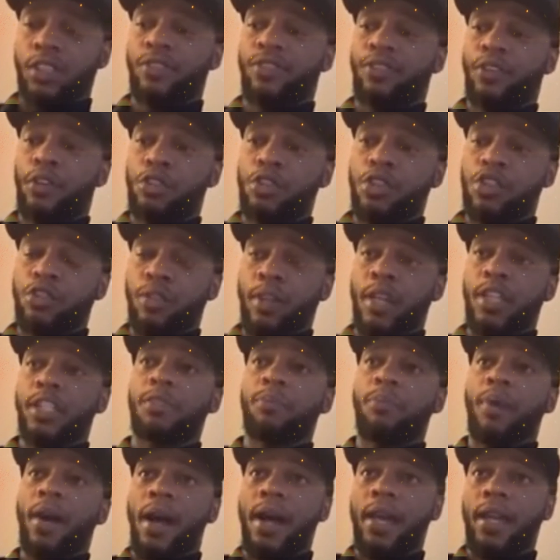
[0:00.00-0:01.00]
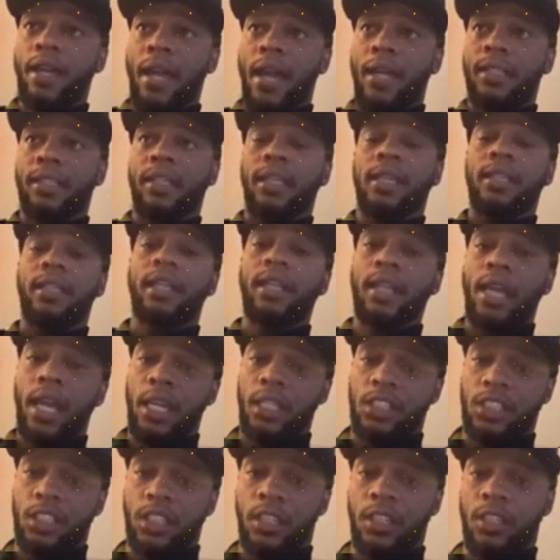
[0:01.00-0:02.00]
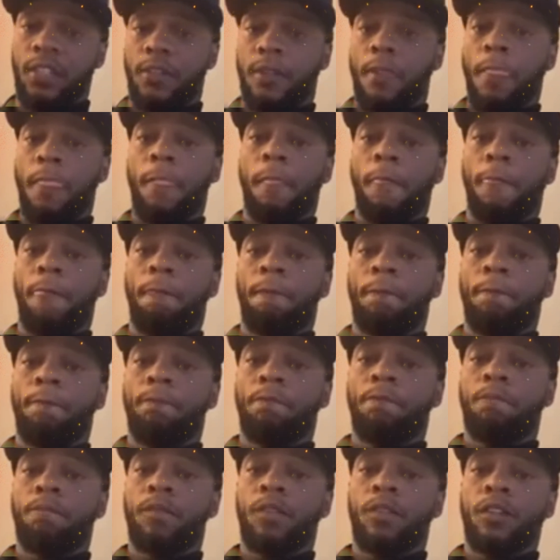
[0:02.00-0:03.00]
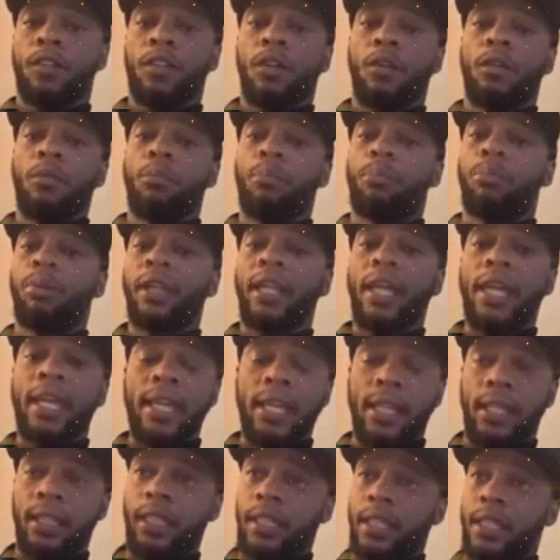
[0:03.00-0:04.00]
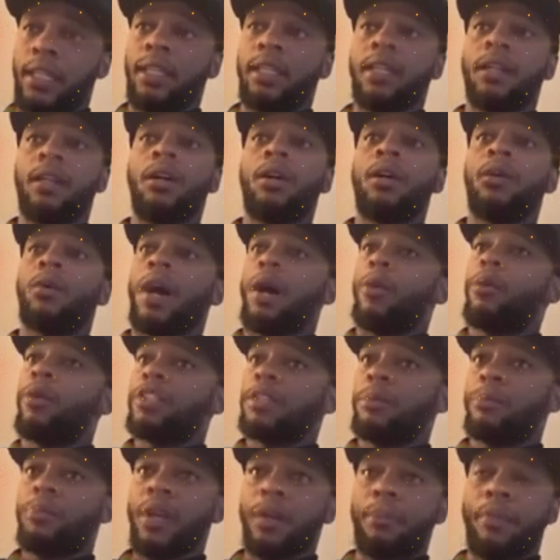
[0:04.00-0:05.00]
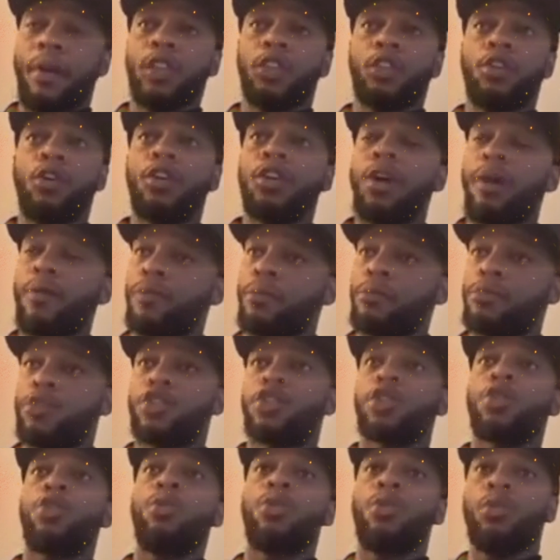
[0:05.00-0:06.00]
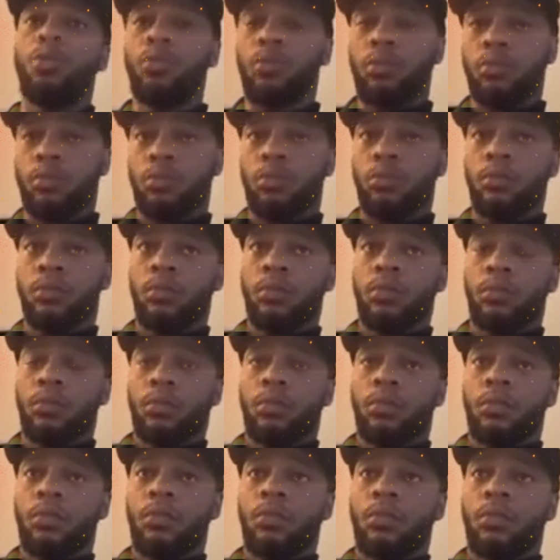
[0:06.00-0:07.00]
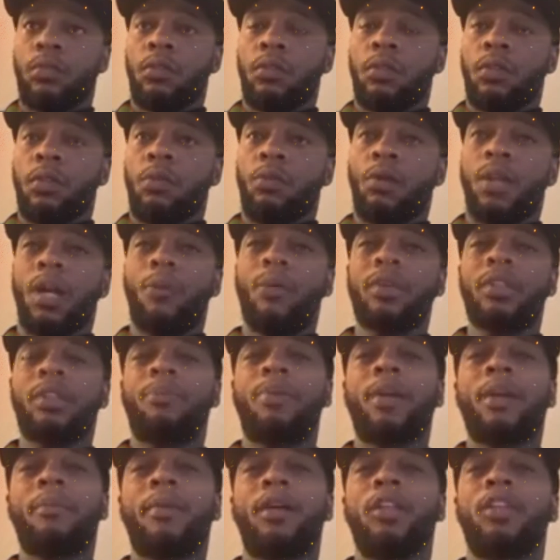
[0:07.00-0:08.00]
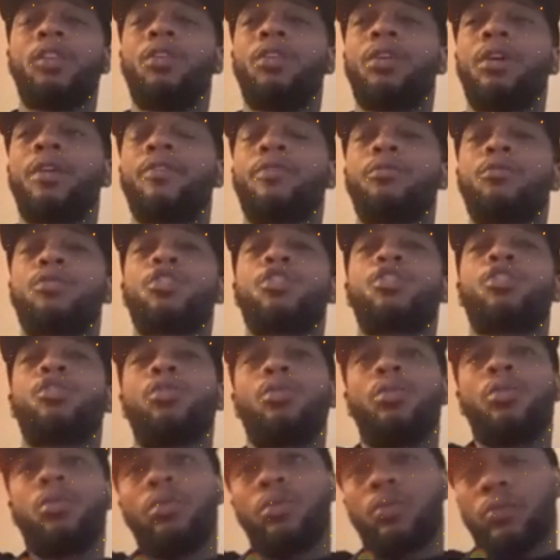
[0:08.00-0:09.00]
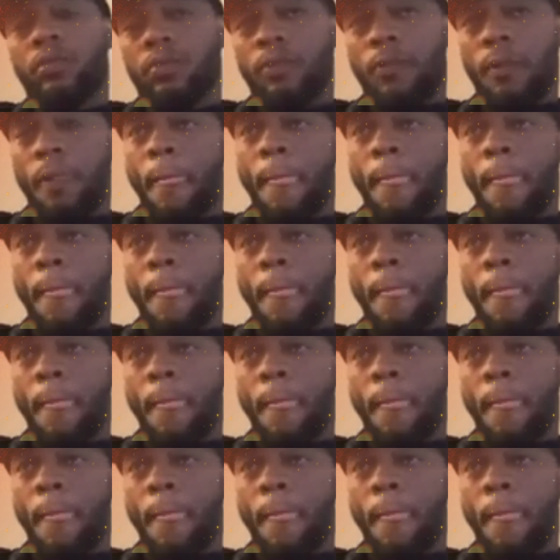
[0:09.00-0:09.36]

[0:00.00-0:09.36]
this first transpired at the end of last year. Blatantly, I went to pick my daughter up from school. When I went to pick my daughter up from school,